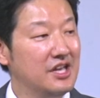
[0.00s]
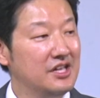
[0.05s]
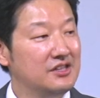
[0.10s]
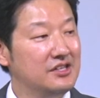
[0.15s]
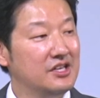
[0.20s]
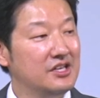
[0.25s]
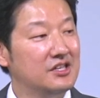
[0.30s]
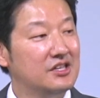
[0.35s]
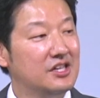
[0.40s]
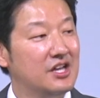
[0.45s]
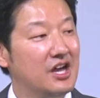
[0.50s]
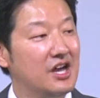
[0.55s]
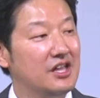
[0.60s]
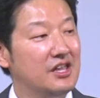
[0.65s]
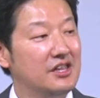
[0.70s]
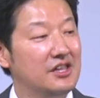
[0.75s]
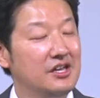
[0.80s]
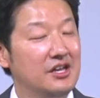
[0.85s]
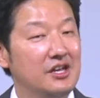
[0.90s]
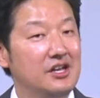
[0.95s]
think
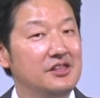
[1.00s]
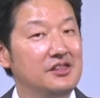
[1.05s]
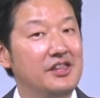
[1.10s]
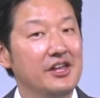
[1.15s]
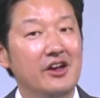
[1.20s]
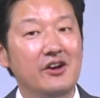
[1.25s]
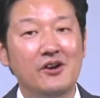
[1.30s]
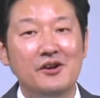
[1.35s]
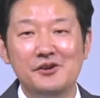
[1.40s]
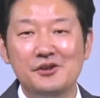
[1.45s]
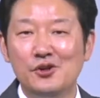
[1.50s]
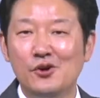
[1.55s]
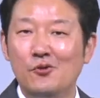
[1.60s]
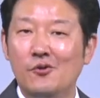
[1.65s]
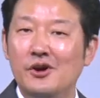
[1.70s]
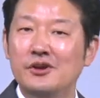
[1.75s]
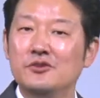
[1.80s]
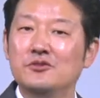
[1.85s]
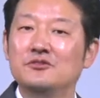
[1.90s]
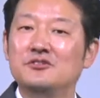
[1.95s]
that they're the
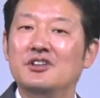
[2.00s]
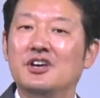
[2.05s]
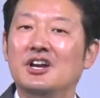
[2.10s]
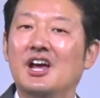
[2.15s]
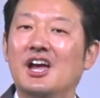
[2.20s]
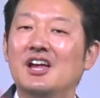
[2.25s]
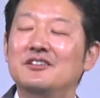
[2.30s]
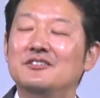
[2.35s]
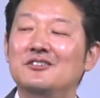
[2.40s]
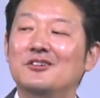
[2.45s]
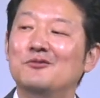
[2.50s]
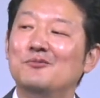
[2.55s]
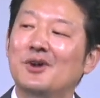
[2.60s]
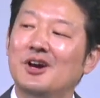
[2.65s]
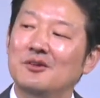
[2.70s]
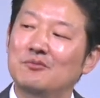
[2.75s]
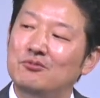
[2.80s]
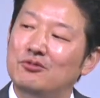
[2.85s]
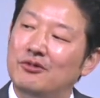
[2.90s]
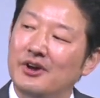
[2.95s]
one who's going to answer my
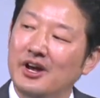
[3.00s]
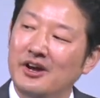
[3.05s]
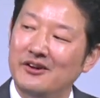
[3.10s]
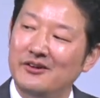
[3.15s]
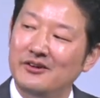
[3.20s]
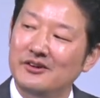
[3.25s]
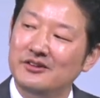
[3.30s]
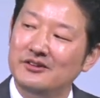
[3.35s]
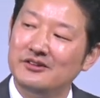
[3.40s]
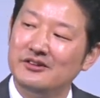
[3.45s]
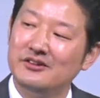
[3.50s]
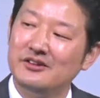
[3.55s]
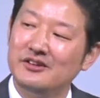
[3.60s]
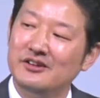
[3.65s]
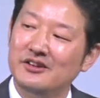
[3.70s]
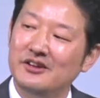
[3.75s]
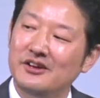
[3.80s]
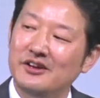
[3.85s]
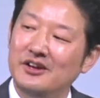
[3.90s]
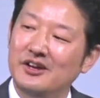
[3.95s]
prayers.
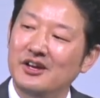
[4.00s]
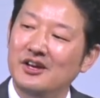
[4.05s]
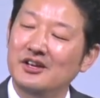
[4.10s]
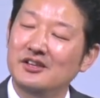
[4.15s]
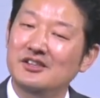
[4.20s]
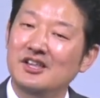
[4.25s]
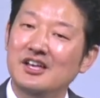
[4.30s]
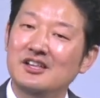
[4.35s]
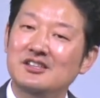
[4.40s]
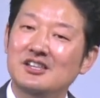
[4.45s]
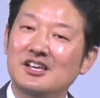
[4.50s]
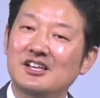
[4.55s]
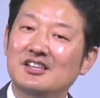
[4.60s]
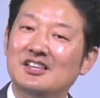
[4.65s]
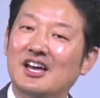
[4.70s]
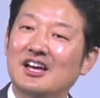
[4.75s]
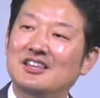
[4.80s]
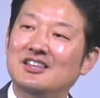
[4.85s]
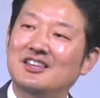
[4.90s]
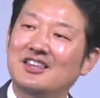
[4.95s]
They think
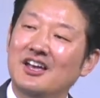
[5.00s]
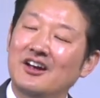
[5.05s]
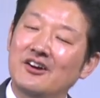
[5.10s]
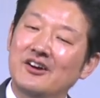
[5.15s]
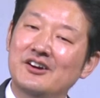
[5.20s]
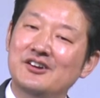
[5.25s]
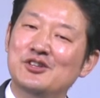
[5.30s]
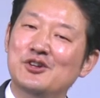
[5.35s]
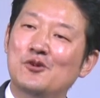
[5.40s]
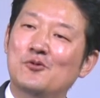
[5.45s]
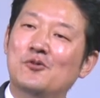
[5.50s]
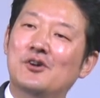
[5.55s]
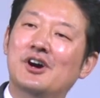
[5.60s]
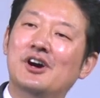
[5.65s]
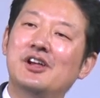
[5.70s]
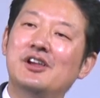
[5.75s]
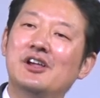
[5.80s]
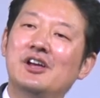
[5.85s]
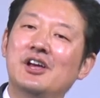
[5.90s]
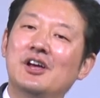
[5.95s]
that they're the
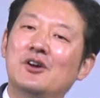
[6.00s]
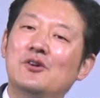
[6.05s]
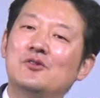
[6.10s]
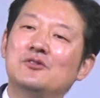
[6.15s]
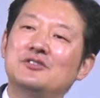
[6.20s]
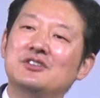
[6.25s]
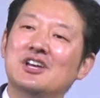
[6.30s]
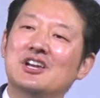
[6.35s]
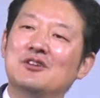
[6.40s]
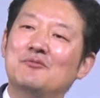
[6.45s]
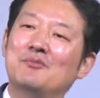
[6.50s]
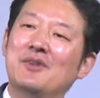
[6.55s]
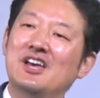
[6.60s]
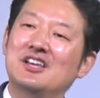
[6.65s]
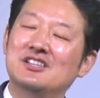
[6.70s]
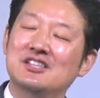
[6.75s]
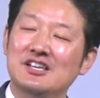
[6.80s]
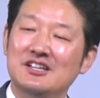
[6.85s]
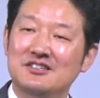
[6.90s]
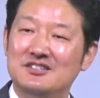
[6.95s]
one who's going to make
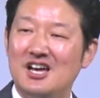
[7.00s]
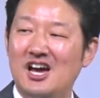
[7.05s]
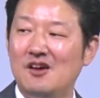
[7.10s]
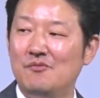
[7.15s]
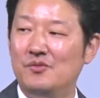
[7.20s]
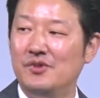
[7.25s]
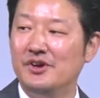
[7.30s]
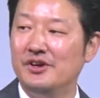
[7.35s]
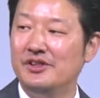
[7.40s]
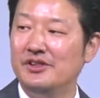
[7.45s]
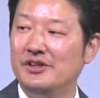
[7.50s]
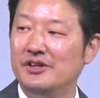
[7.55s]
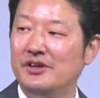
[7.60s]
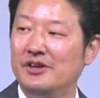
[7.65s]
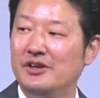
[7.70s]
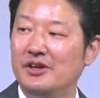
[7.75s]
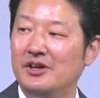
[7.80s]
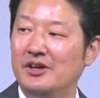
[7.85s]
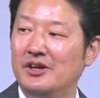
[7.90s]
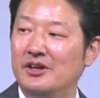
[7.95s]
things happen
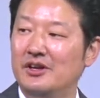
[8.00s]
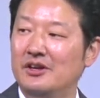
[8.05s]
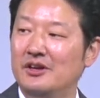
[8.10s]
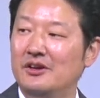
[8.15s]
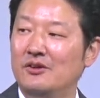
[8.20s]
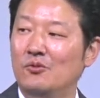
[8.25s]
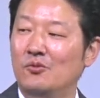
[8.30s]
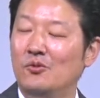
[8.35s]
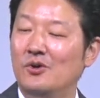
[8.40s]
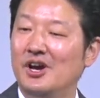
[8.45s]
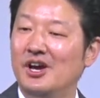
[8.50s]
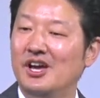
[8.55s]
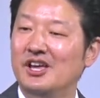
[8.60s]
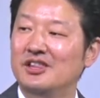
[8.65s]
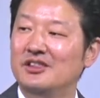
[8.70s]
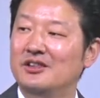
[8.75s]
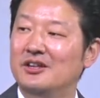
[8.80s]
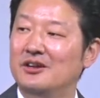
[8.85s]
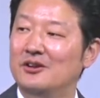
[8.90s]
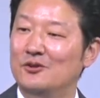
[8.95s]

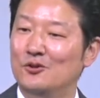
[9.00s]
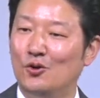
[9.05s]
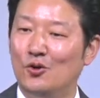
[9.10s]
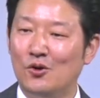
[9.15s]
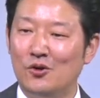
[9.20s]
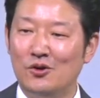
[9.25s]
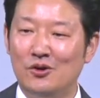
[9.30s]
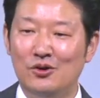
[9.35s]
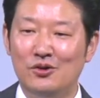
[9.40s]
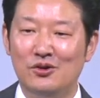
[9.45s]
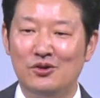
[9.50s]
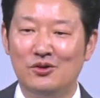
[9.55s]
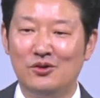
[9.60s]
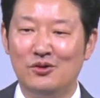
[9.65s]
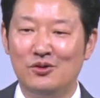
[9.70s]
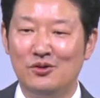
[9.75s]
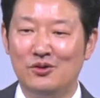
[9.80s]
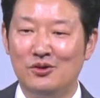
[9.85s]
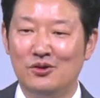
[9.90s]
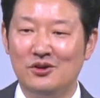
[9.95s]
when Lord
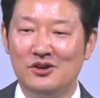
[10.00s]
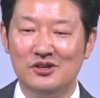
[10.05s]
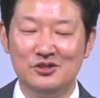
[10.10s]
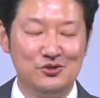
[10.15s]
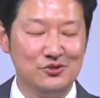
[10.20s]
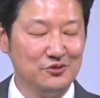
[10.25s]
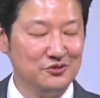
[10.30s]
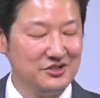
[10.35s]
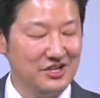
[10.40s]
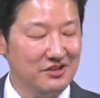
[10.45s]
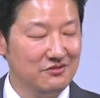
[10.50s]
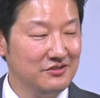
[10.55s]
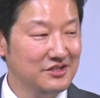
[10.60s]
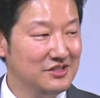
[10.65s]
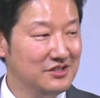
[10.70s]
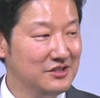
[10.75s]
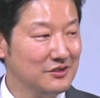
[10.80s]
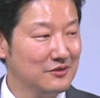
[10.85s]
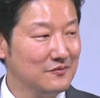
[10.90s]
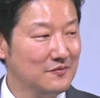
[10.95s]
controls
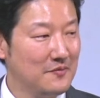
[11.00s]
everything.